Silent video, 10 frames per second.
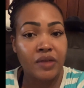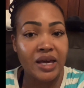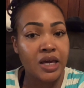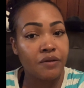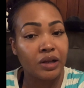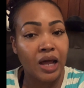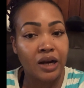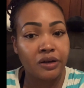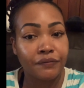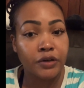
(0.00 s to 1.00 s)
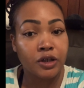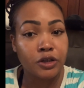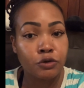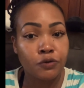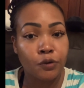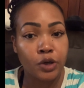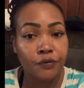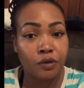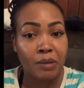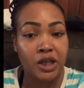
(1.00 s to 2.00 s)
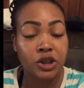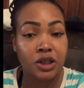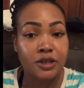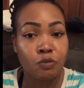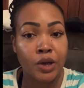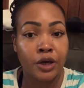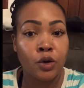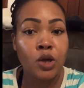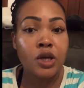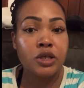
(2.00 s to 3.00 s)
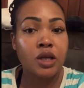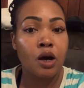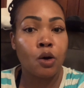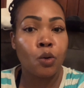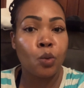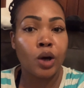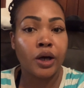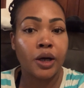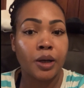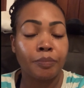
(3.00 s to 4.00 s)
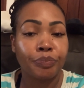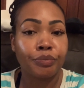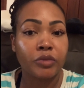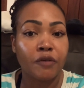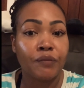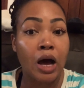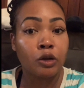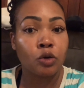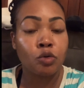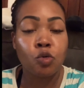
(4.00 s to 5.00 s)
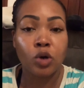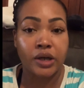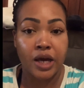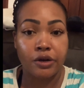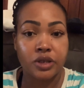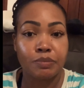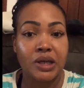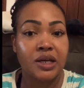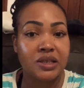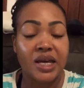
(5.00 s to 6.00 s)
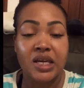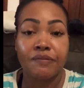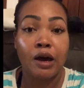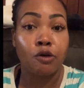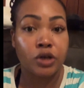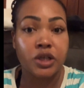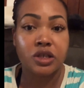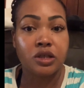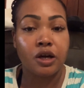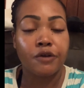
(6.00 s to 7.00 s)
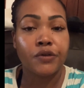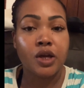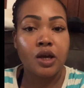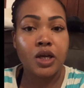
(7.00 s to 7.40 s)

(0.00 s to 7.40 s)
They have a lot of useful information as well. So follow coordinators because they give out good stuff.